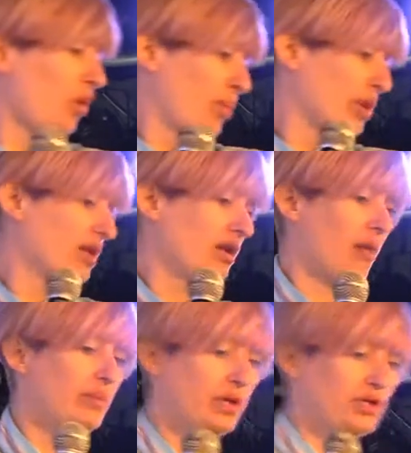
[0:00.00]
in an
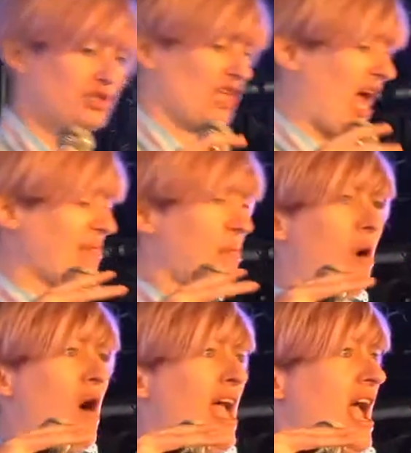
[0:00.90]
ambulance, and
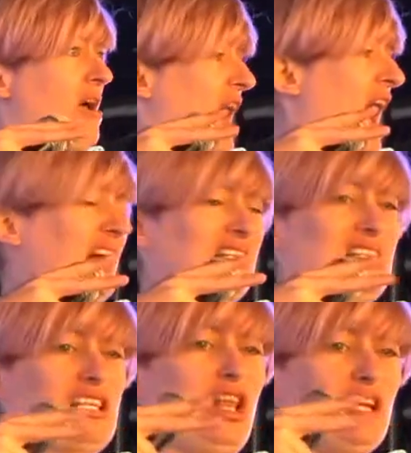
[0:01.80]
my hands
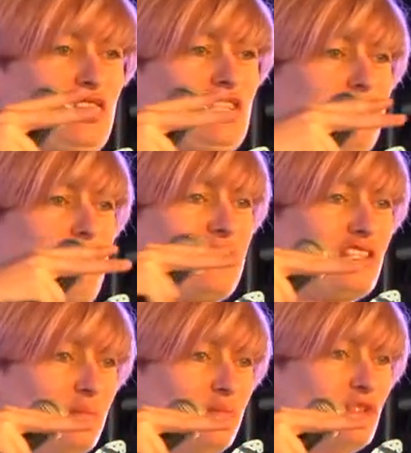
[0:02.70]
had like
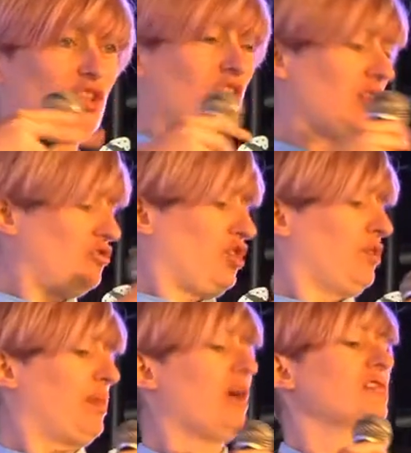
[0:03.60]
spasmed. So they took
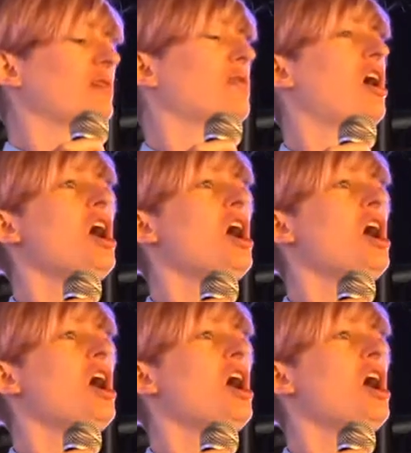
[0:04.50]
blood, and they were like,